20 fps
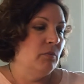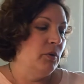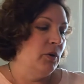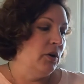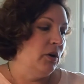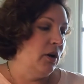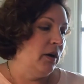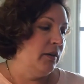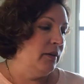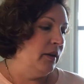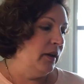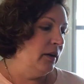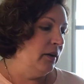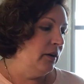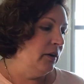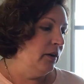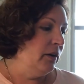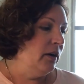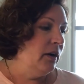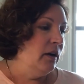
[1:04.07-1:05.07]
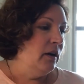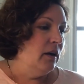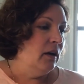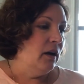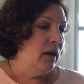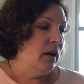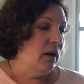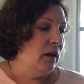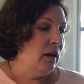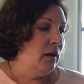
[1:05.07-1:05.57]
put on there.
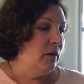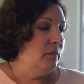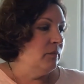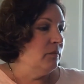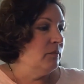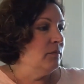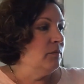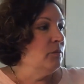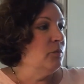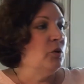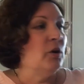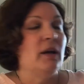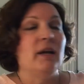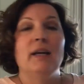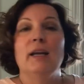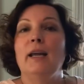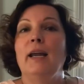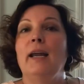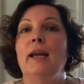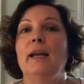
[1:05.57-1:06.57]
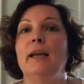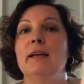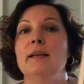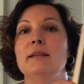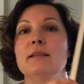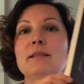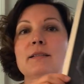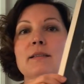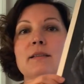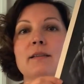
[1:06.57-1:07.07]
Praying
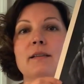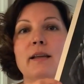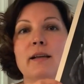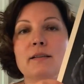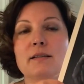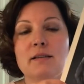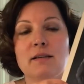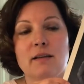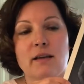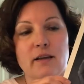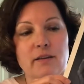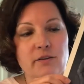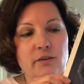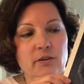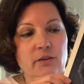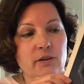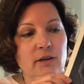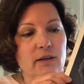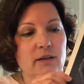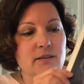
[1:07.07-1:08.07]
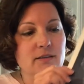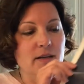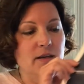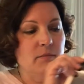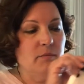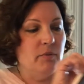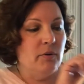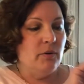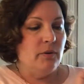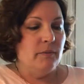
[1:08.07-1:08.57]
hands, that's another
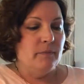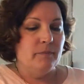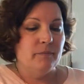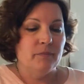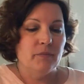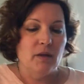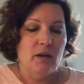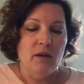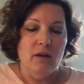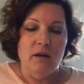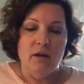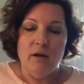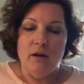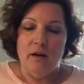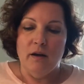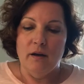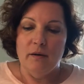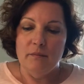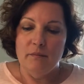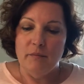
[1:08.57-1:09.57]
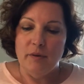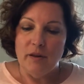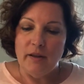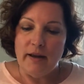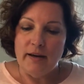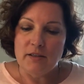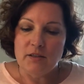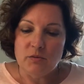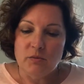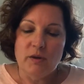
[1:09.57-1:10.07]
example. But
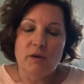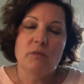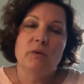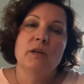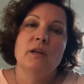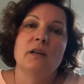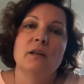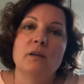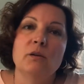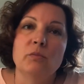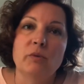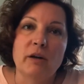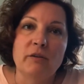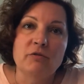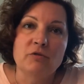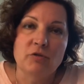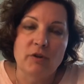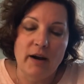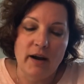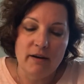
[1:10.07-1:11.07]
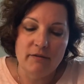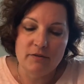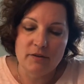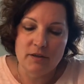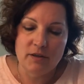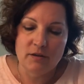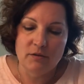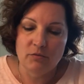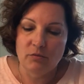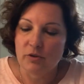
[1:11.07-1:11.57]
last week we did the rough
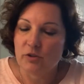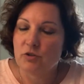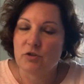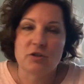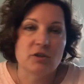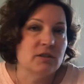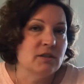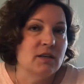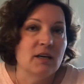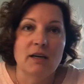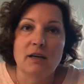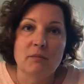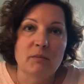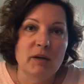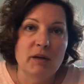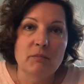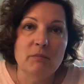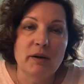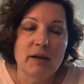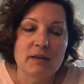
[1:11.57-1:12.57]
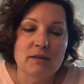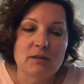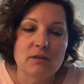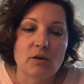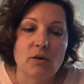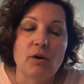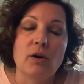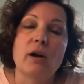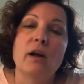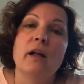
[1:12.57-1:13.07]
draft, which just needed to be in
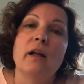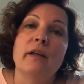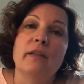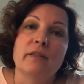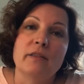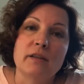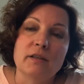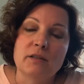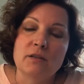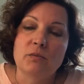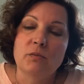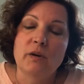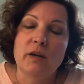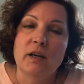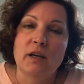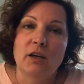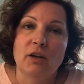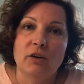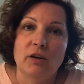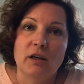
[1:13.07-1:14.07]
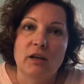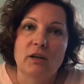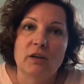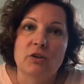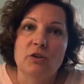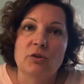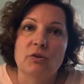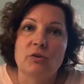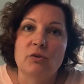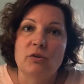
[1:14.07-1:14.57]
pencil. This week you need to
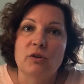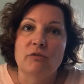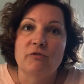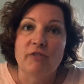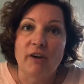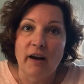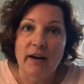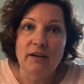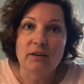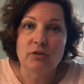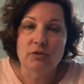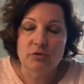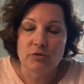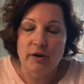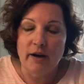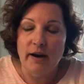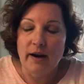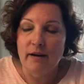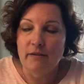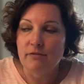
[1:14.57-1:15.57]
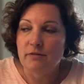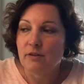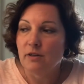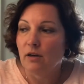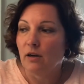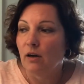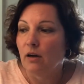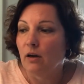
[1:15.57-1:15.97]
do the final draft